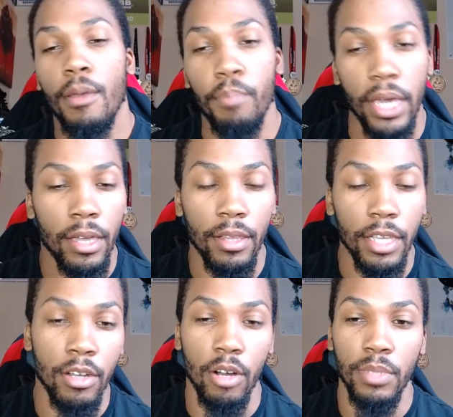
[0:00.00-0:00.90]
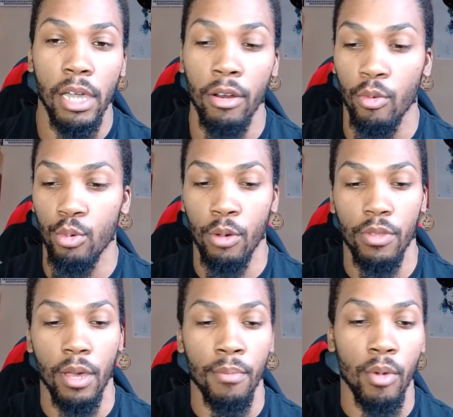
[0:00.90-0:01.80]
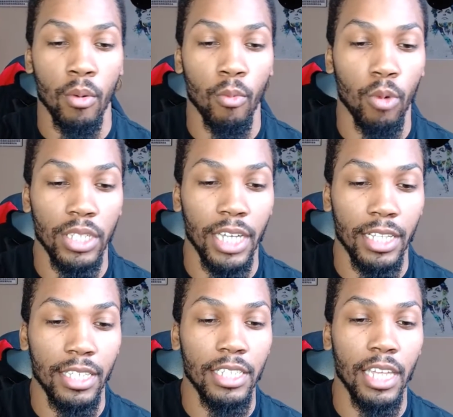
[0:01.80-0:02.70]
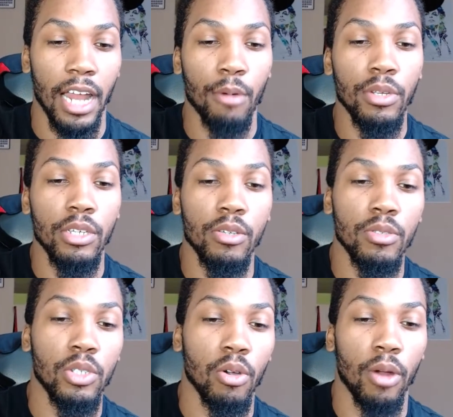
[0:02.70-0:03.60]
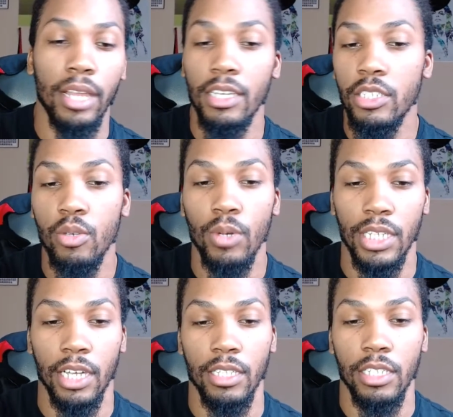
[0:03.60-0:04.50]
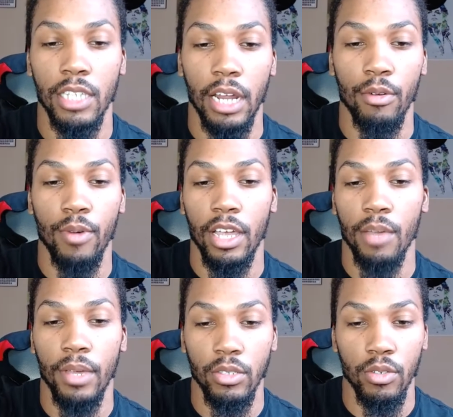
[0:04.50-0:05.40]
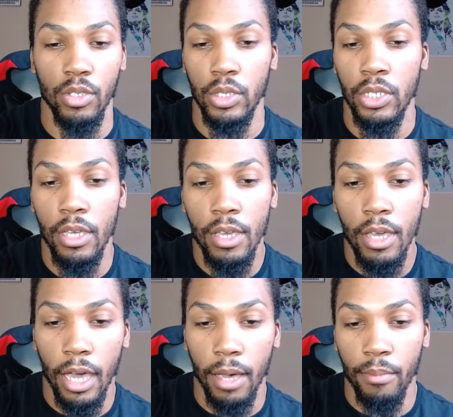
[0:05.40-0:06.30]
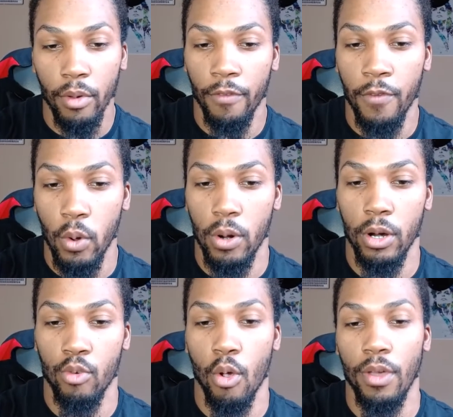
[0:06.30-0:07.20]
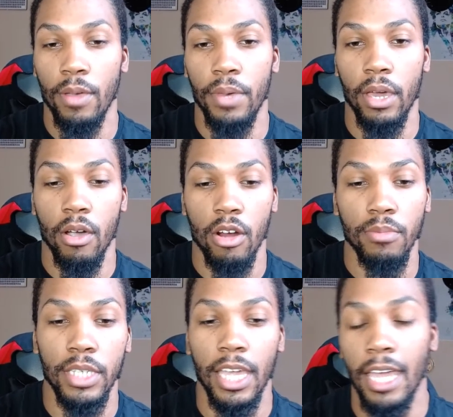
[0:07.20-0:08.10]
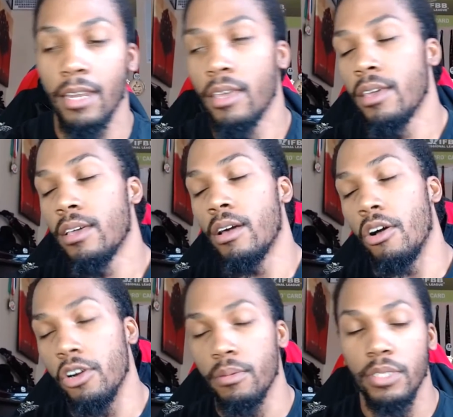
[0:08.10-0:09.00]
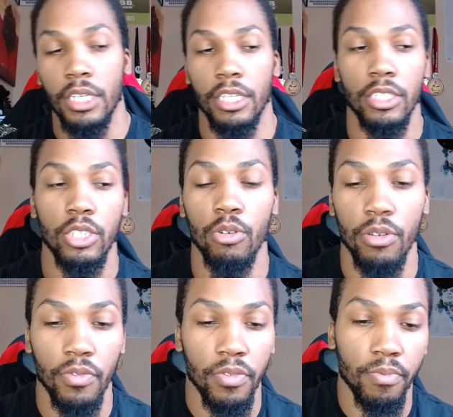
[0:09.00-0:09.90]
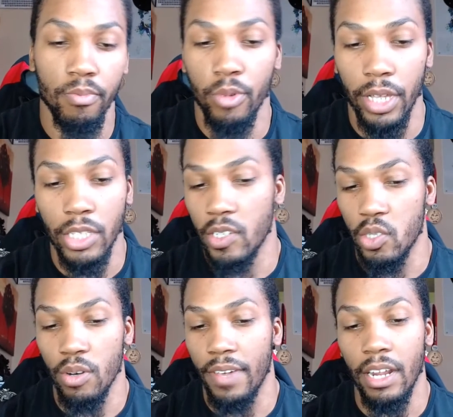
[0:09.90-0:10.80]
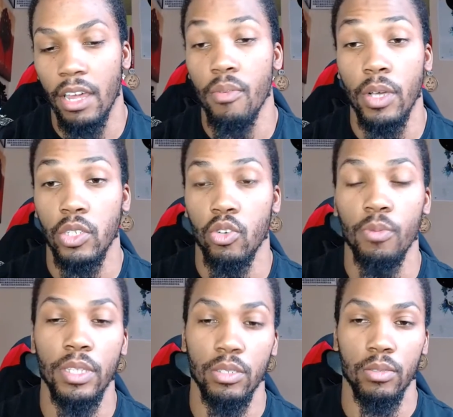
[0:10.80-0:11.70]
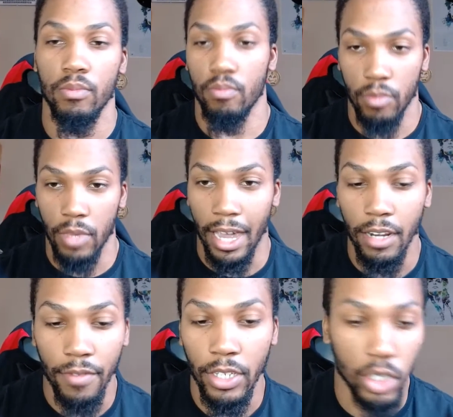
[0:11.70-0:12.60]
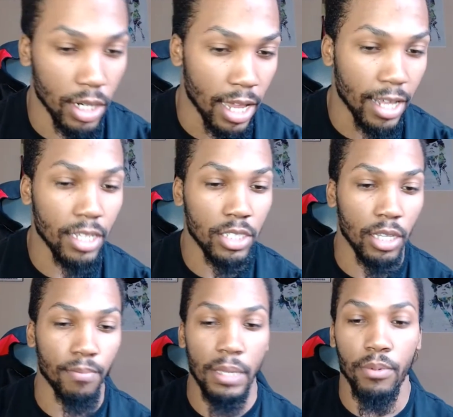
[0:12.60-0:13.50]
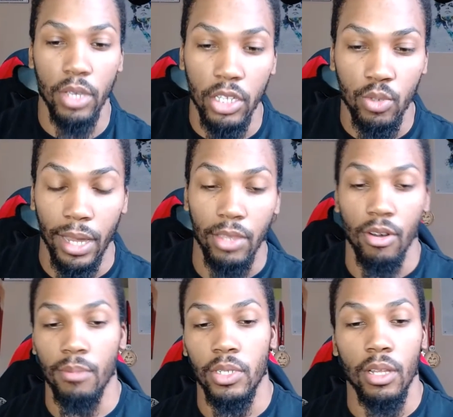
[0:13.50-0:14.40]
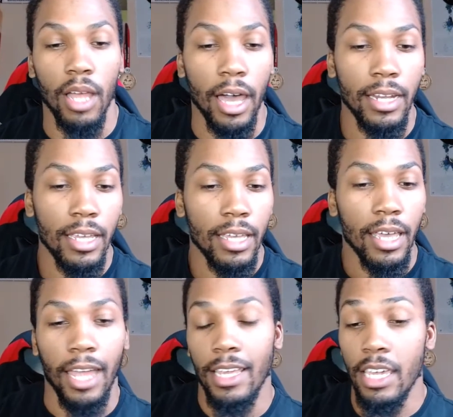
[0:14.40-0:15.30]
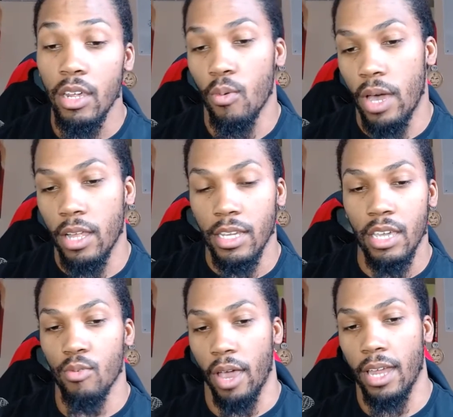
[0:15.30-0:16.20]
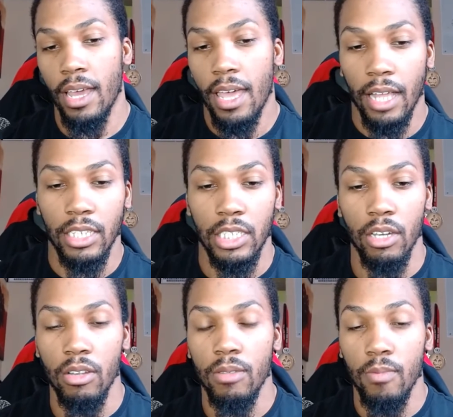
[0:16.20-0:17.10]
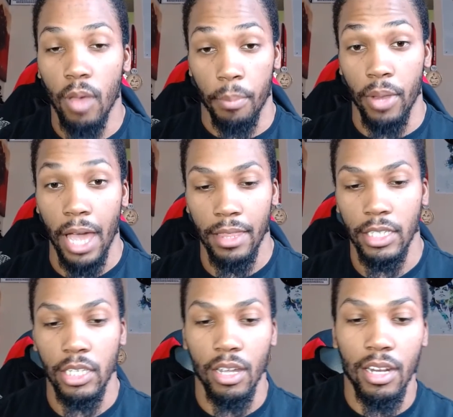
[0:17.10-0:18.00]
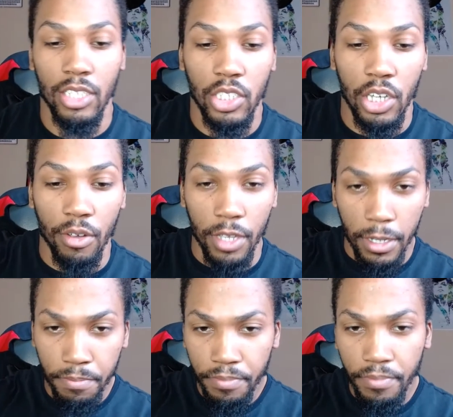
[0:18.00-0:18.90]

big lean arms, how to grow them, what techniques that I would use, or at least what techniques that I would recommend you use for growing big arms. Again, arms is sort of related to sort of any other muscle group. It's kind of like genetics. Some people can train their arms a lot and eat well and eat right and still apply this and not necessarily